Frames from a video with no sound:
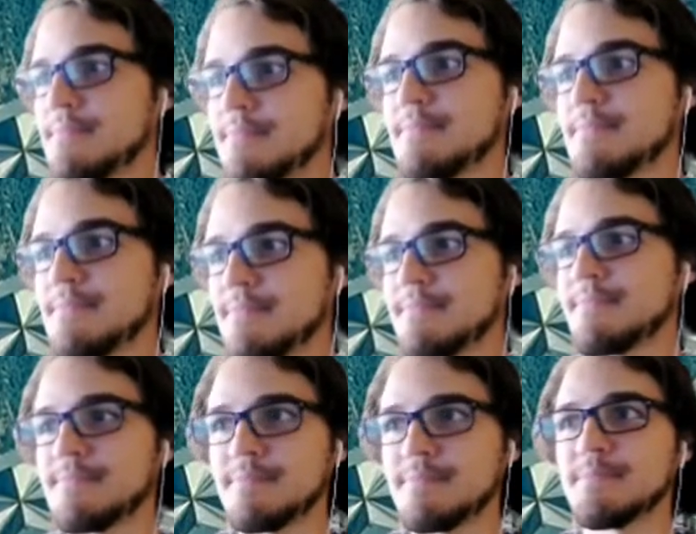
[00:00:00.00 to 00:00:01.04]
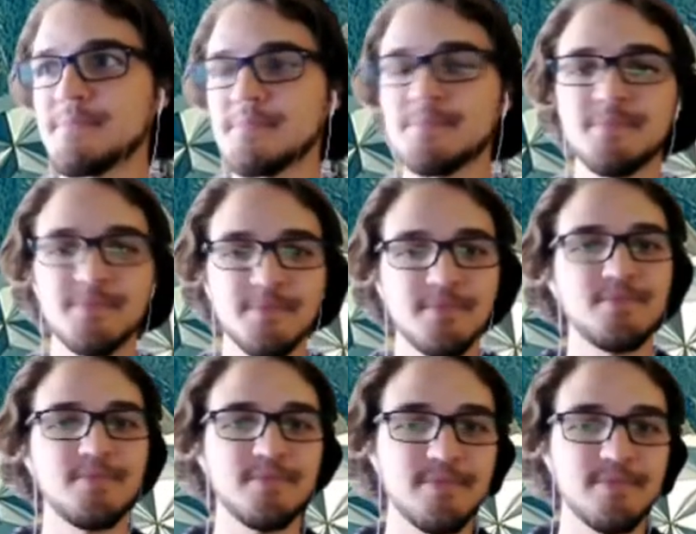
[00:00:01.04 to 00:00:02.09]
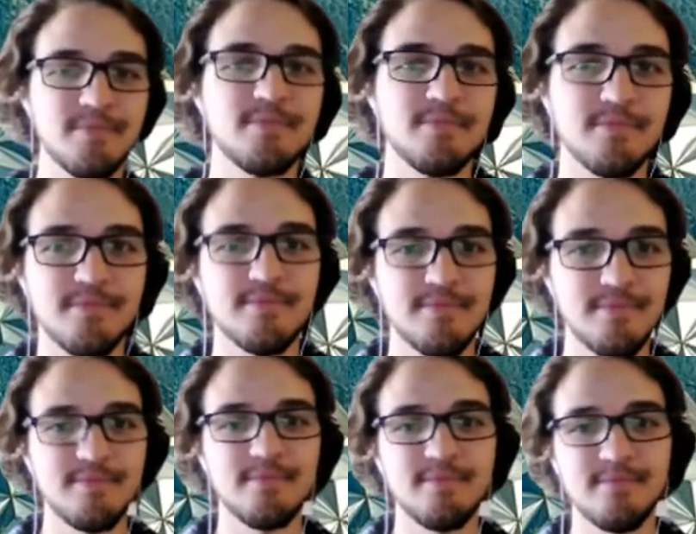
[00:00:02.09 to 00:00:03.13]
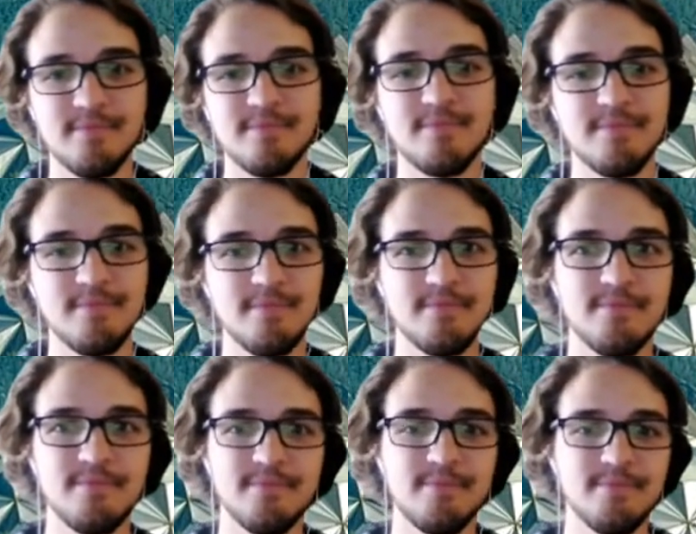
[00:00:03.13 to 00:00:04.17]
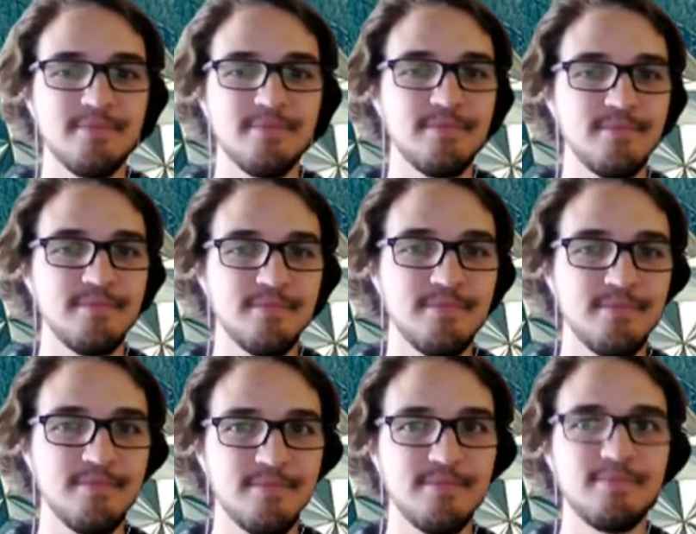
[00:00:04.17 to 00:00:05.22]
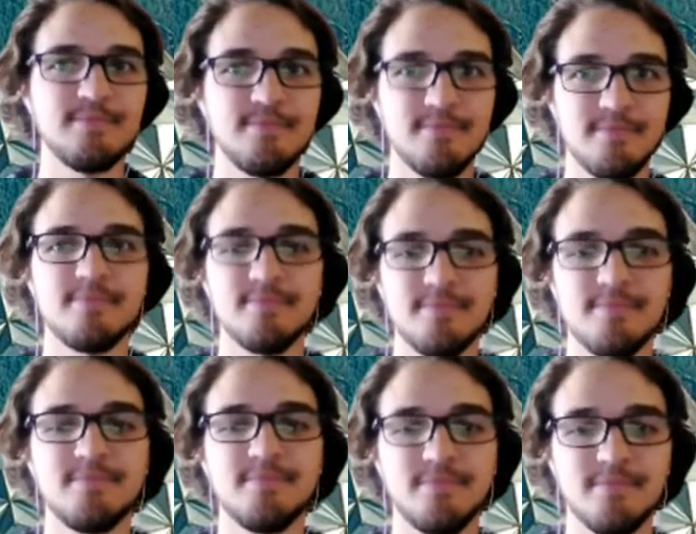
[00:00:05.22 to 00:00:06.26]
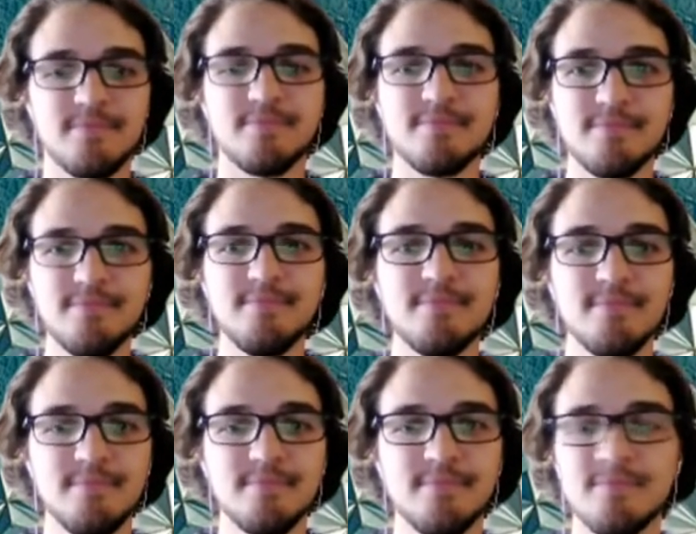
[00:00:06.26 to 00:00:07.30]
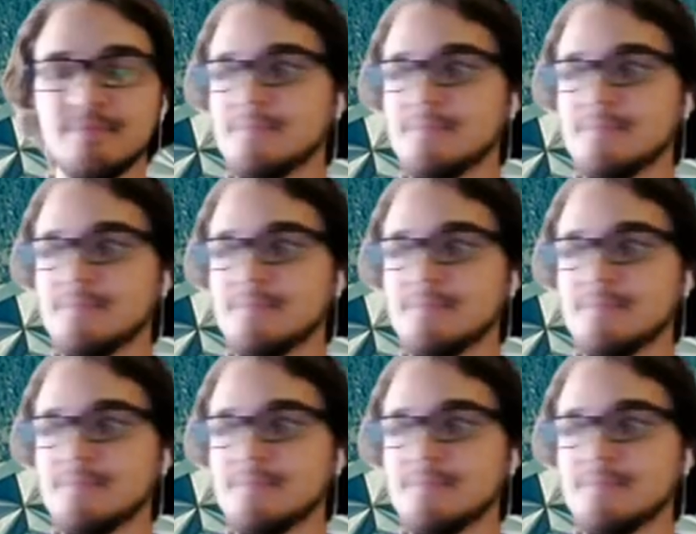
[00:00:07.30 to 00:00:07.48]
(not speaking)